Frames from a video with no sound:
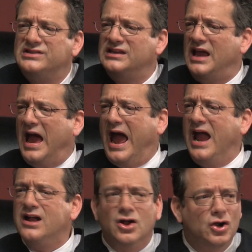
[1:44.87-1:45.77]
is the
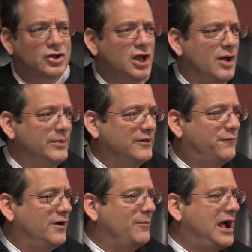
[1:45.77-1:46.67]
anger coming
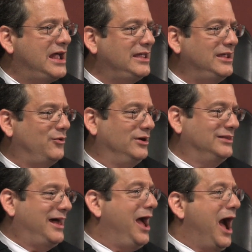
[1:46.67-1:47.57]
from? I feel
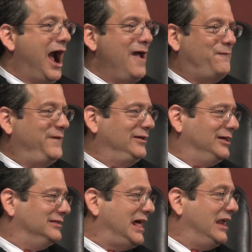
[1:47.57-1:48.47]

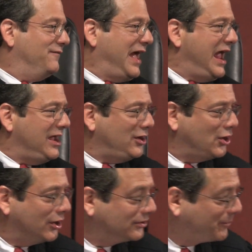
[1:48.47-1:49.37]
a lot of
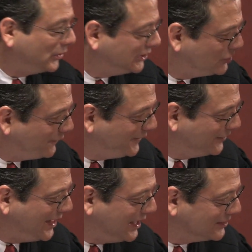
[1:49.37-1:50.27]
anger. Bernie, do you feel that?